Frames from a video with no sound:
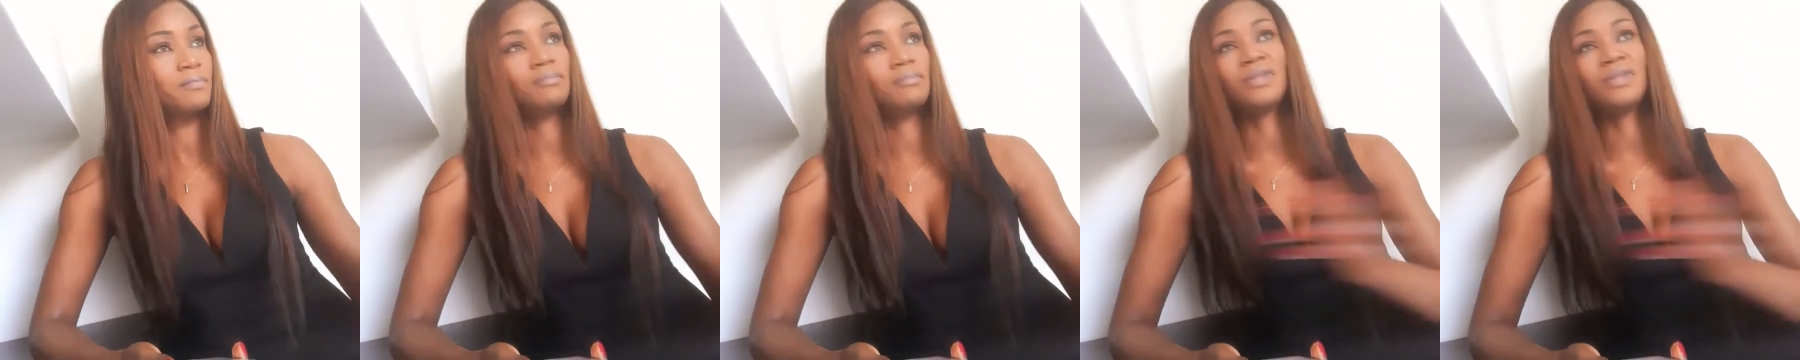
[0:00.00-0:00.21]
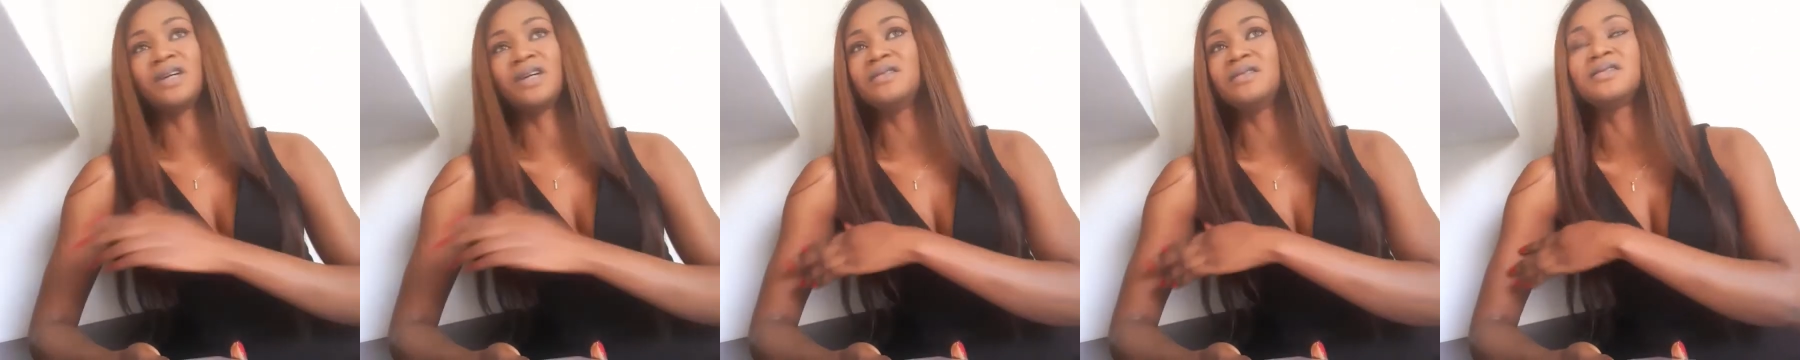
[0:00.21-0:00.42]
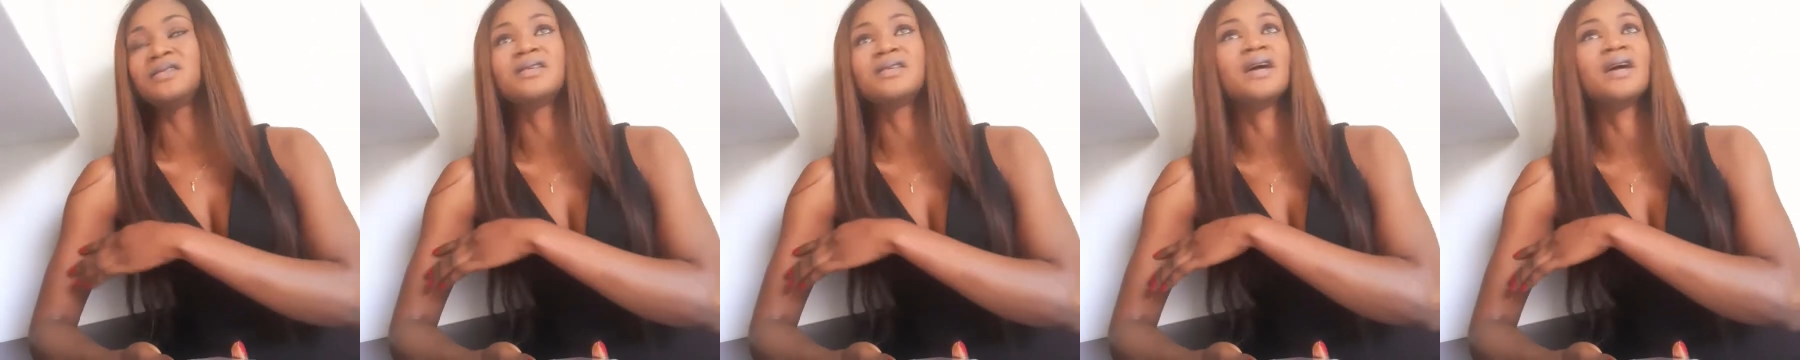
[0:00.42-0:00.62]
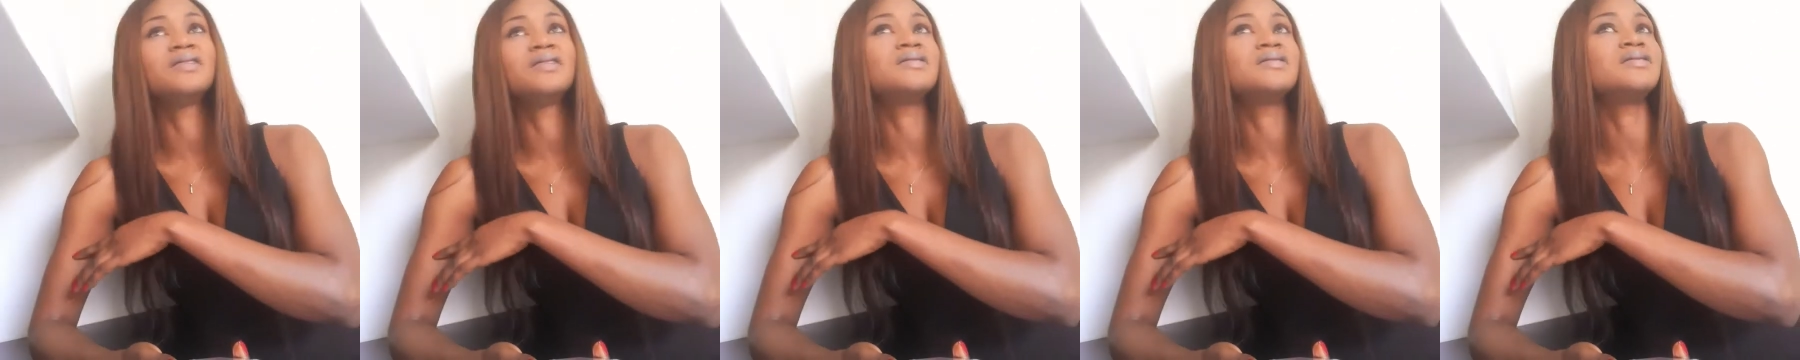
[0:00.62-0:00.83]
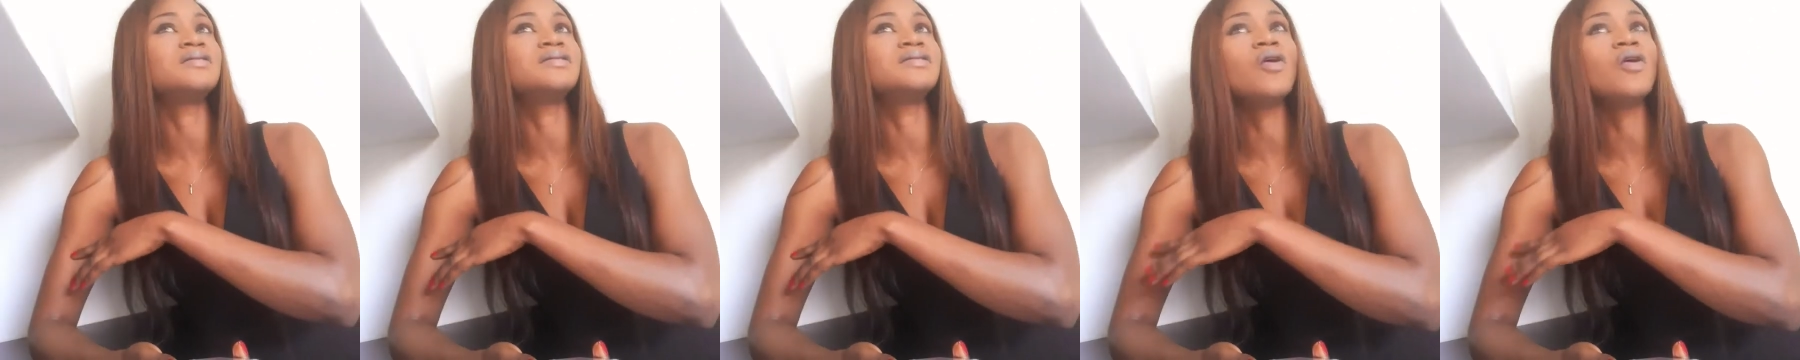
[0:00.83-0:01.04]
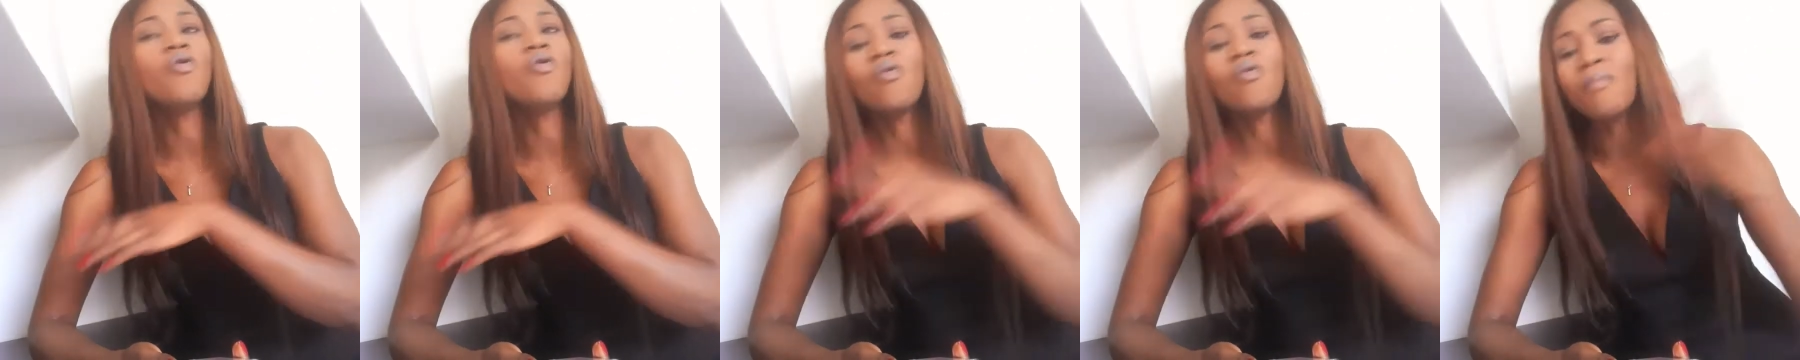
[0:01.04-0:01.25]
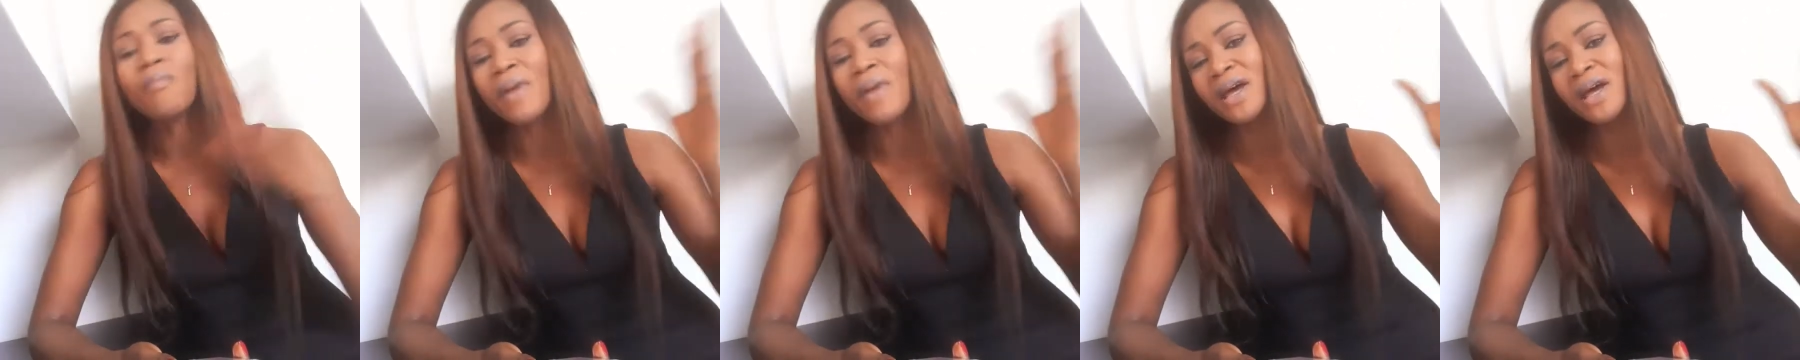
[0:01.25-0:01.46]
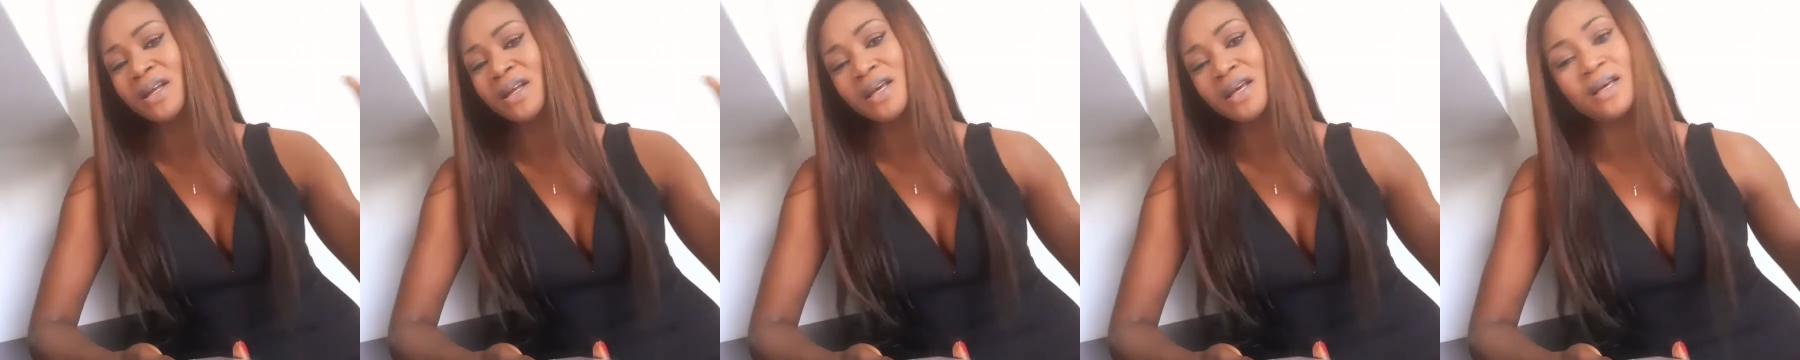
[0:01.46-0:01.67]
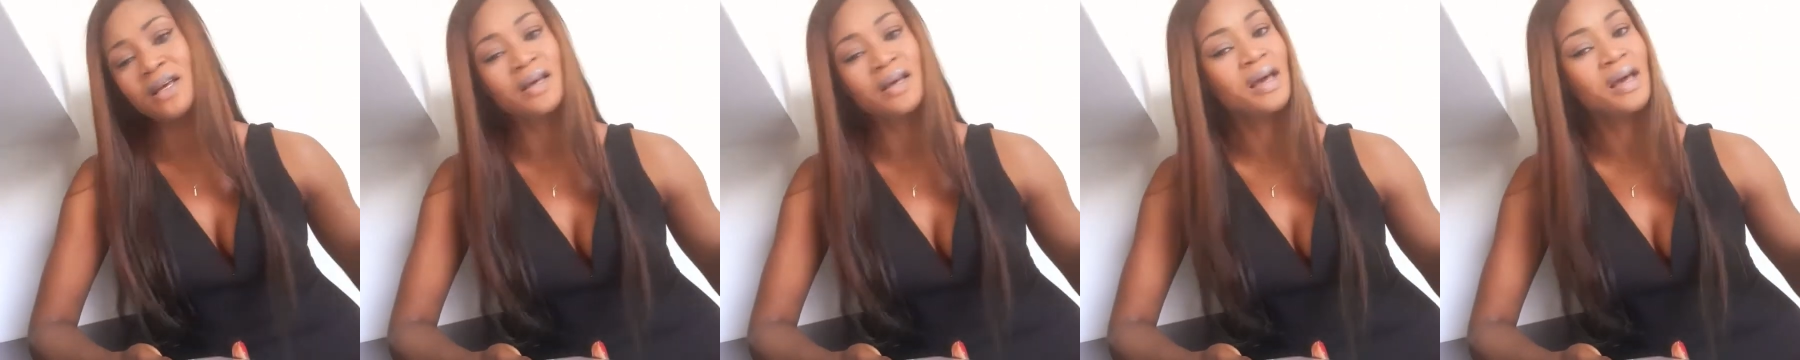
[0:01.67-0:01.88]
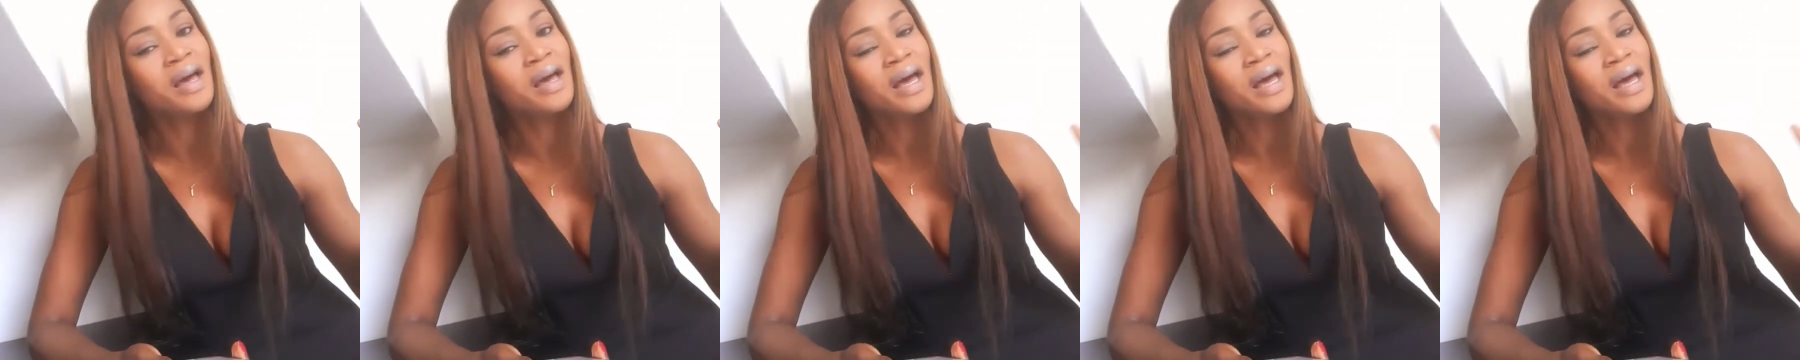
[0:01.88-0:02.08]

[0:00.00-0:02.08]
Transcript: There's so many.